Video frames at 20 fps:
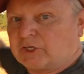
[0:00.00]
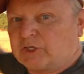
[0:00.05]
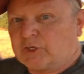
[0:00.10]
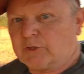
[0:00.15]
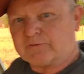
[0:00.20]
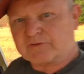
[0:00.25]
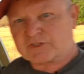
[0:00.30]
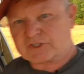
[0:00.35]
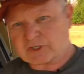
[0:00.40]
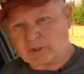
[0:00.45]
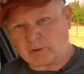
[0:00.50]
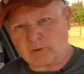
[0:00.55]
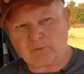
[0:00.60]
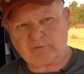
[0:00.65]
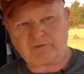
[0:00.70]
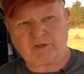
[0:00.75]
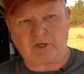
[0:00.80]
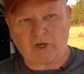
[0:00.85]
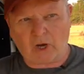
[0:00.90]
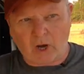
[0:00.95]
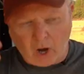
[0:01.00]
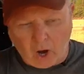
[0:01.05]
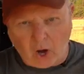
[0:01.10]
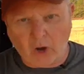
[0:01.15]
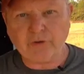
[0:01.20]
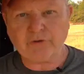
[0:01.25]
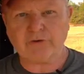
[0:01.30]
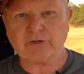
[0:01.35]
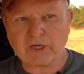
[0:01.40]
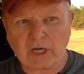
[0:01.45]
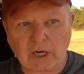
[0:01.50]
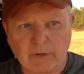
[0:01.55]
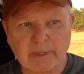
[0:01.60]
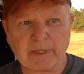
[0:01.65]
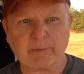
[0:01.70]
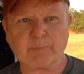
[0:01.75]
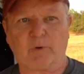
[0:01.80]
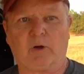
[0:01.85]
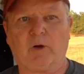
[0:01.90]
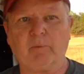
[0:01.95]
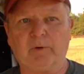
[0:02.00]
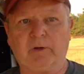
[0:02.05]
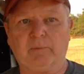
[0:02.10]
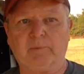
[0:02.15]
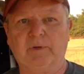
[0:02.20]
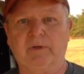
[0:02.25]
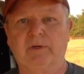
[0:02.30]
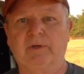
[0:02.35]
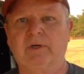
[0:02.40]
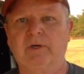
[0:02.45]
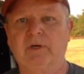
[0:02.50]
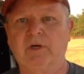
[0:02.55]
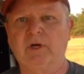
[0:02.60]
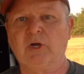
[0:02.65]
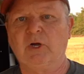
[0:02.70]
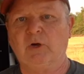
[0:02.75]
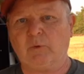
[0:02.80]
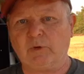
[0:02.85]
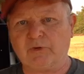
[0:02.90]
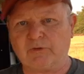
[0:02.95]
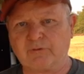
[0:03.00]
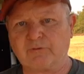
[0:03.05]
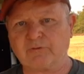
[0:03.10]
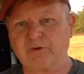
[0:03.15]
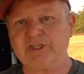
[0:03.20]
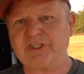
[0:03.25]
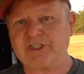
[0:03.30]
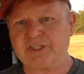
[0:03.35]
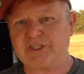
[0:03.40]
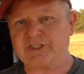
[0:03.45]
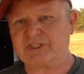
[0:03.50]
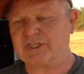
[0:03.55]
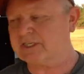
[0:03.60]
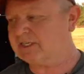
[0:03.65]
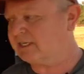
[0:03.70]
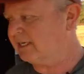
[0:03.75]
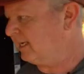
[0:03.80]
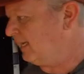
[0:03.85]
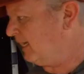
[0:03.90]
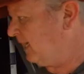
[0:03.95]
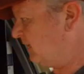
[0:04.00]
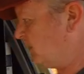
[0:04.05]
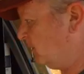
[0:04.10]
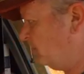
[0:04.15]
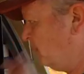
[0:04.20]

you've solved an ongoing problem with fridges in